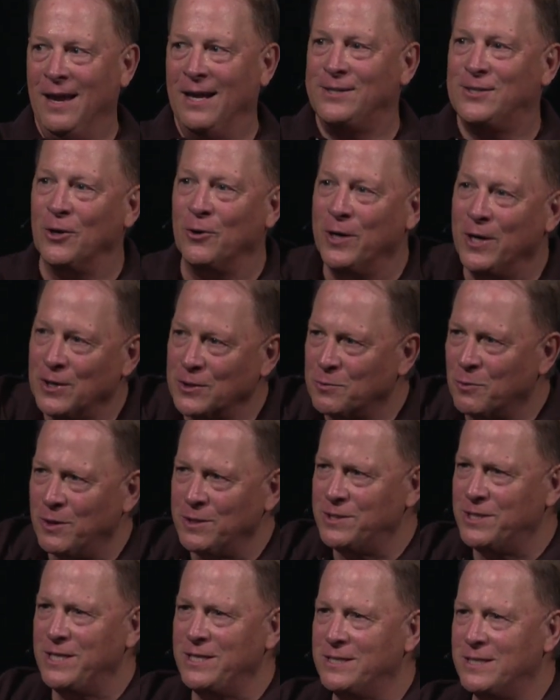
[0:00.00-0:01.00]
And so here's
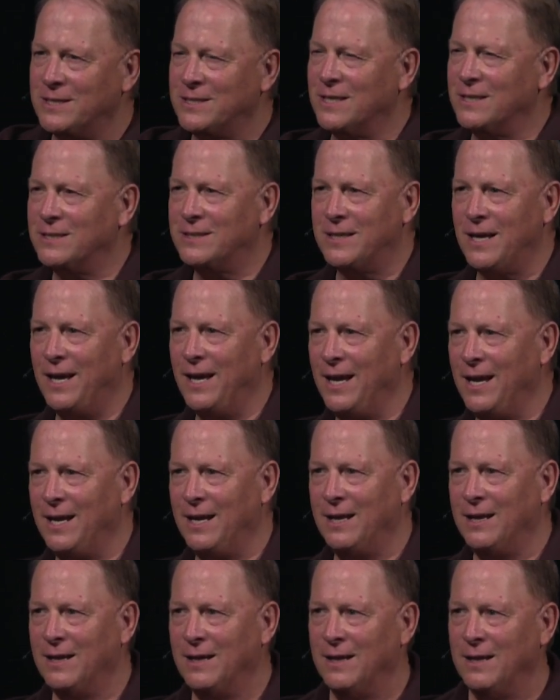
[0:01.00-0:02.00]
what Jesus is
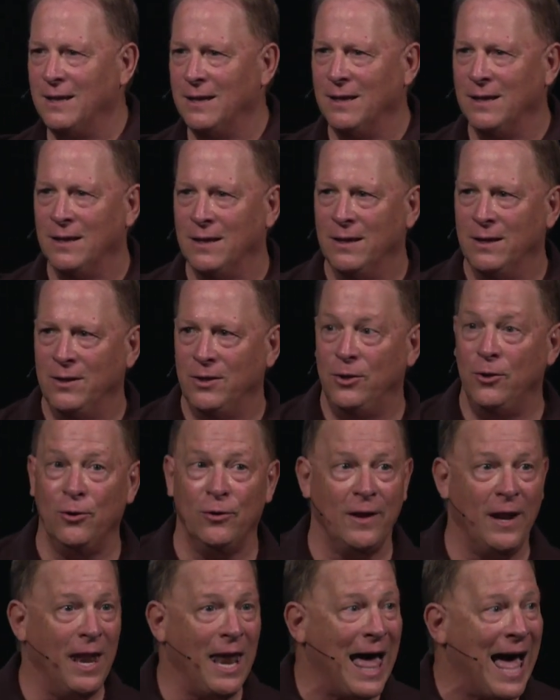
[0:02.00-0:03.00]
saying
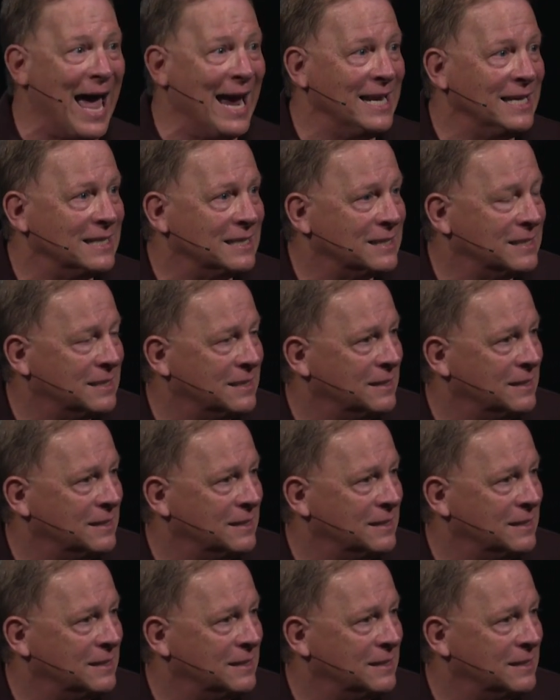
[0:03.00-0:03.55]
You're the light.